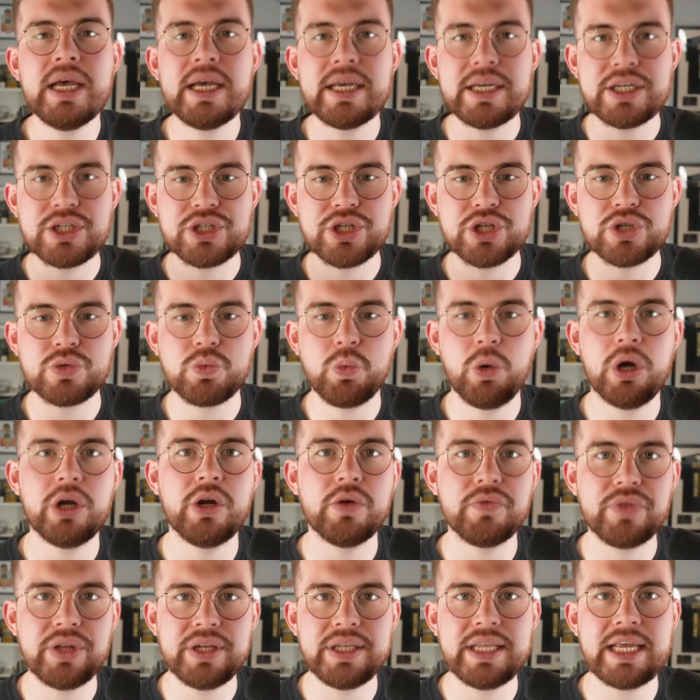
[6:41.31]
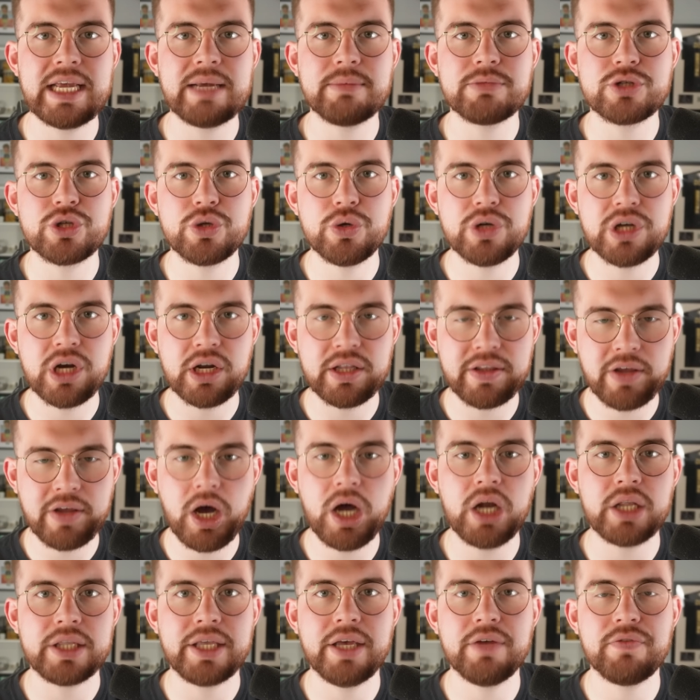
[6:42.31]
He's just one of the names who are a
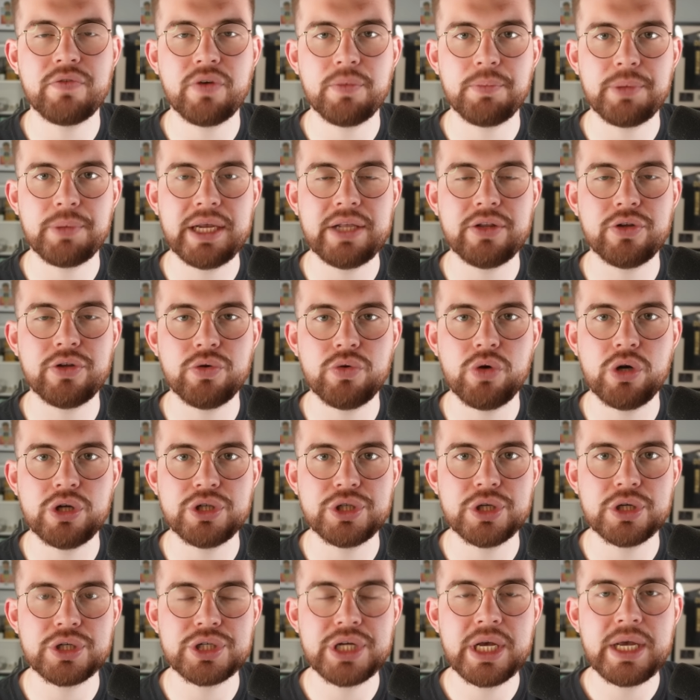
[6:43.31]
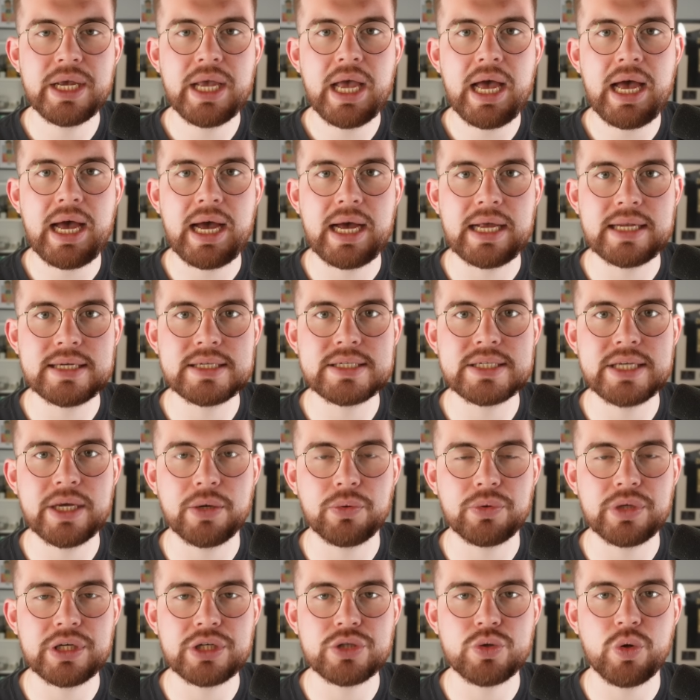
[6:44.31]
target for Brendan Rodgers and
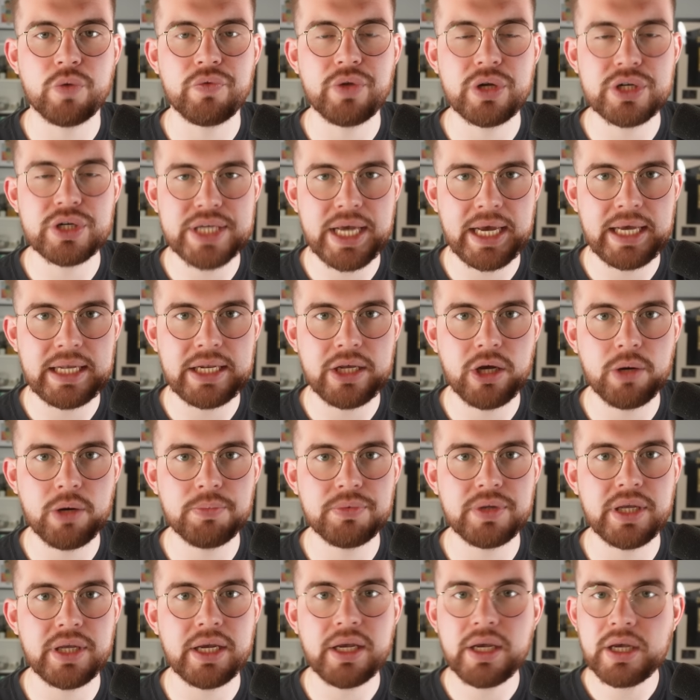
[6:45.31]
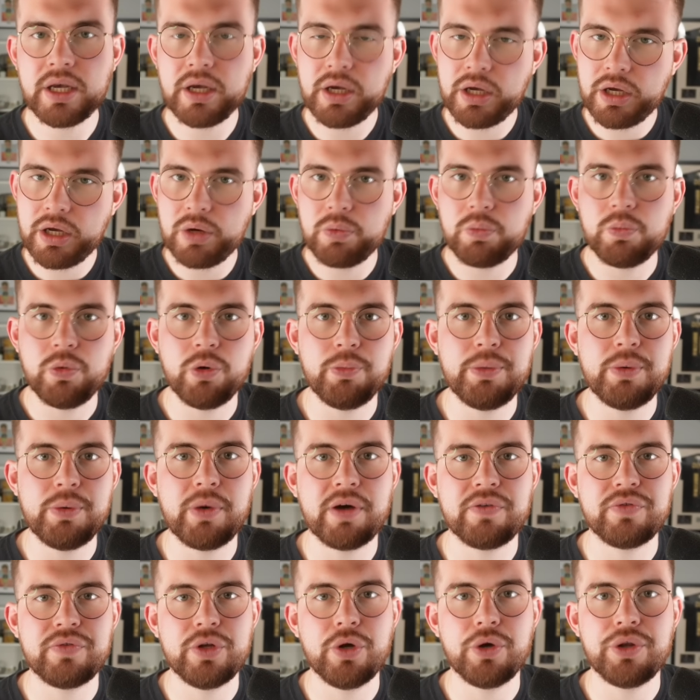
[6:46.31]
Celtic. So if there's any update, we'll be
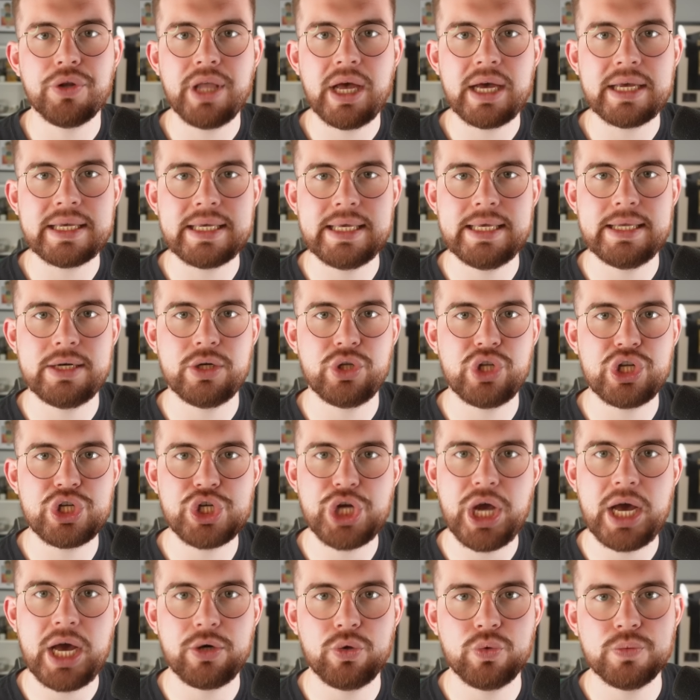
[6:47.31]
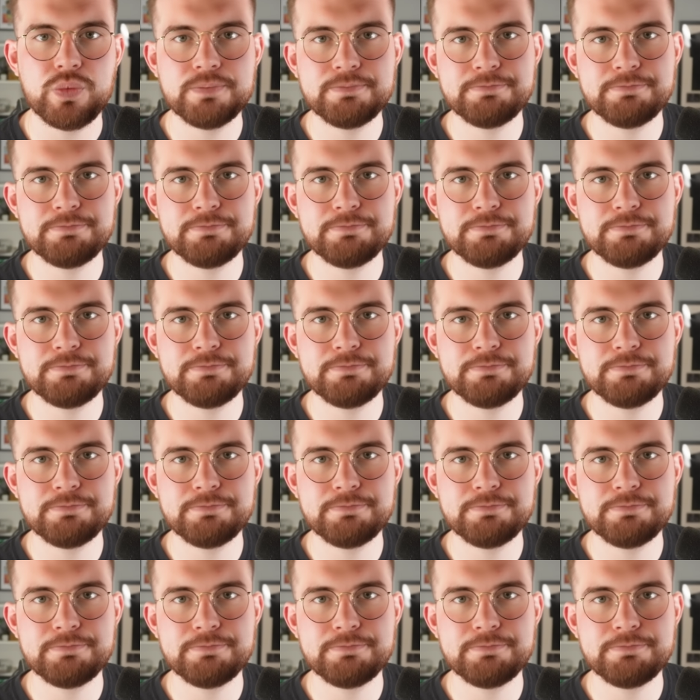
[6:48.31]
with you on that here on the channel.